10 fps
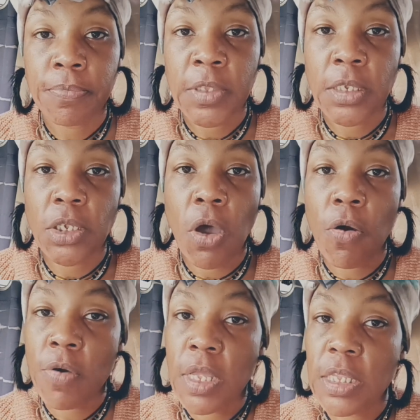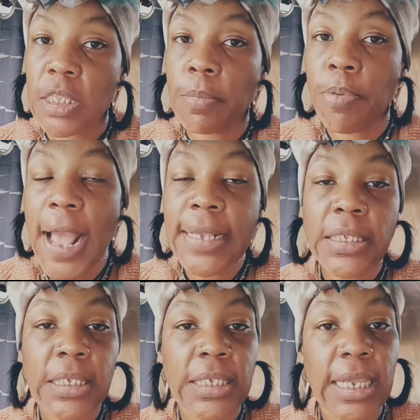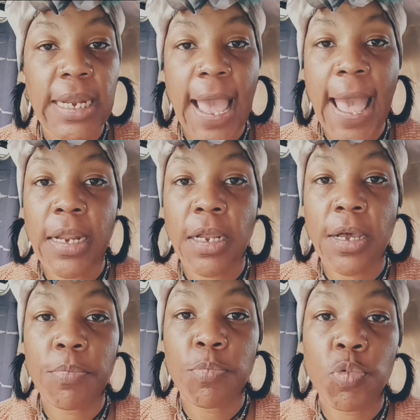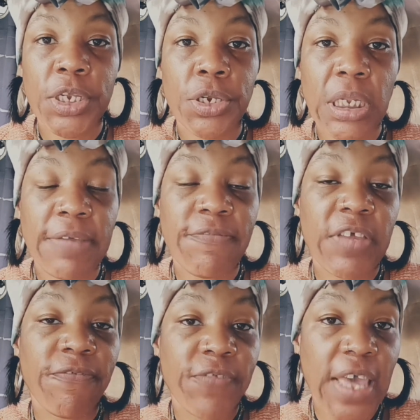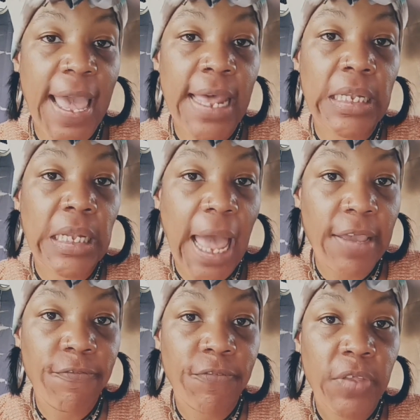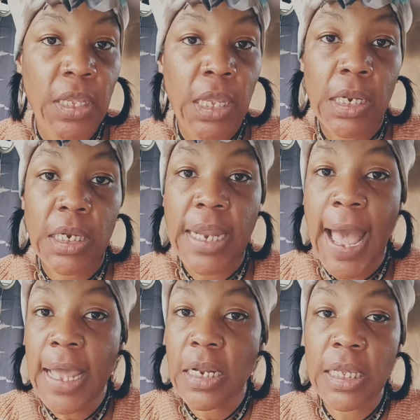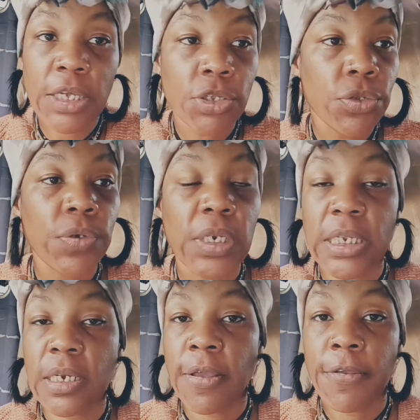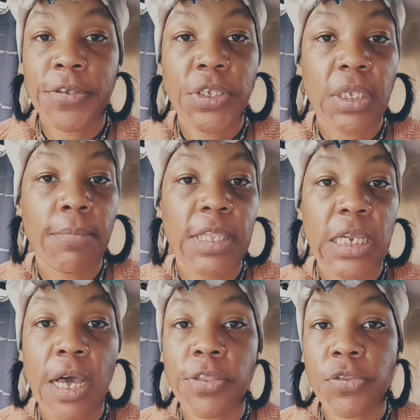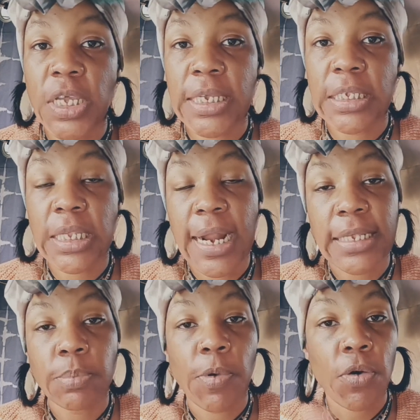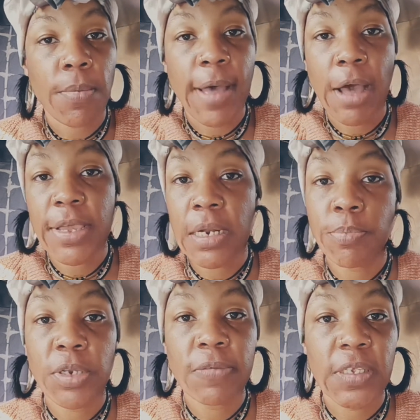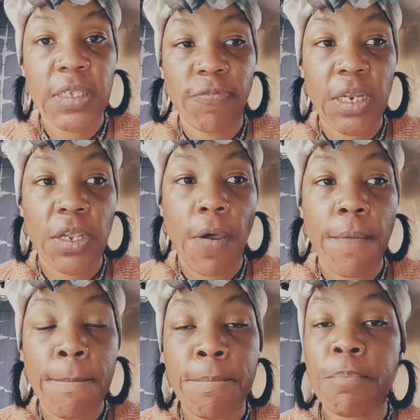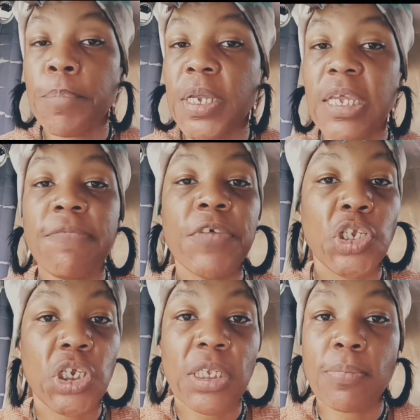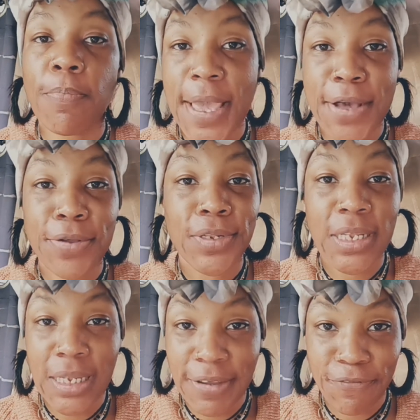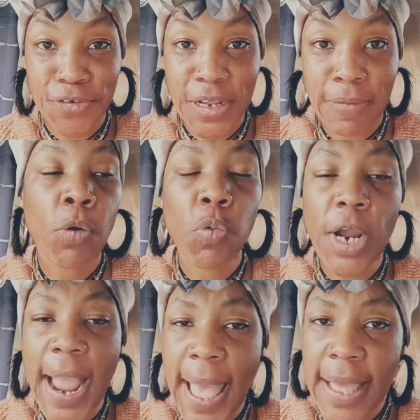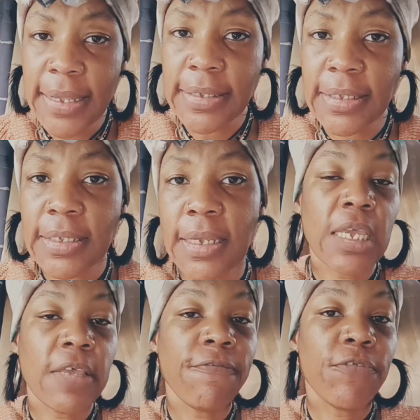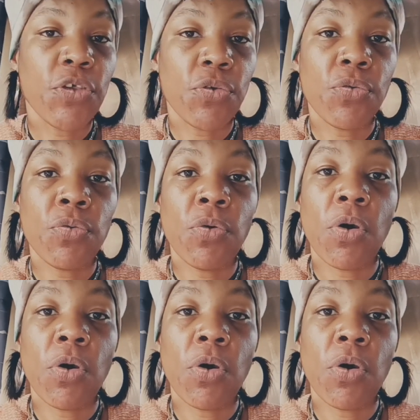So the prices can add up when you're living van life, not including some of the other things that I spoke about in a previous video, but even just mail delivery. Whereas if you